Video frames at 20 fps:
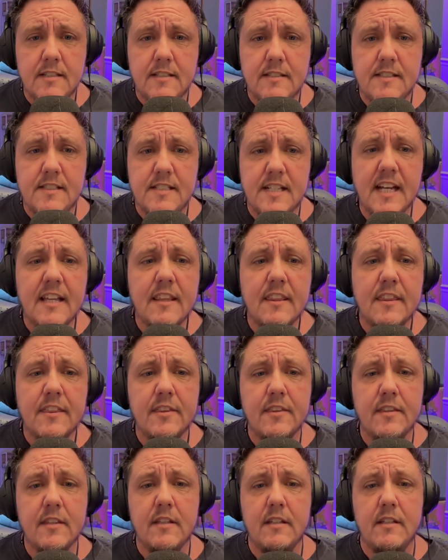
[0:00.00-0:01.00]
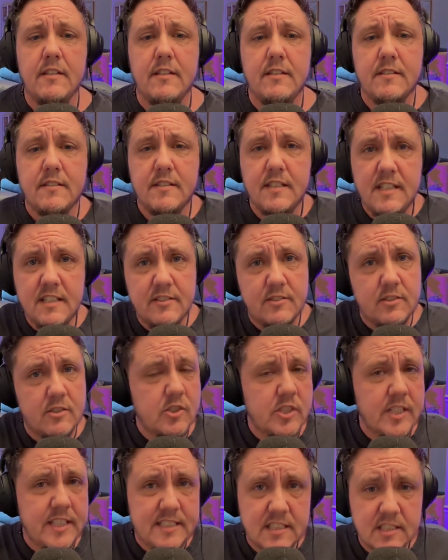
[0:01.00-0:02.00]
death is seen as a
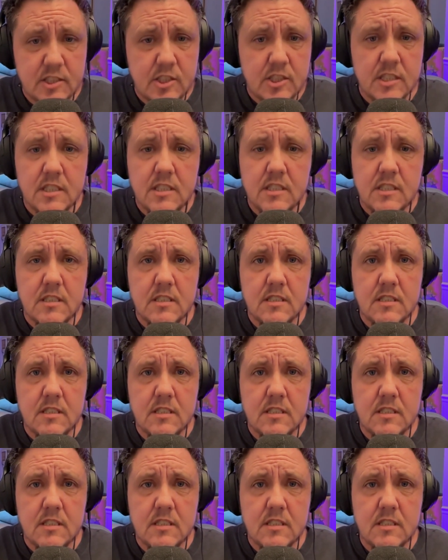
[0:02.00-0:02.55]
transition.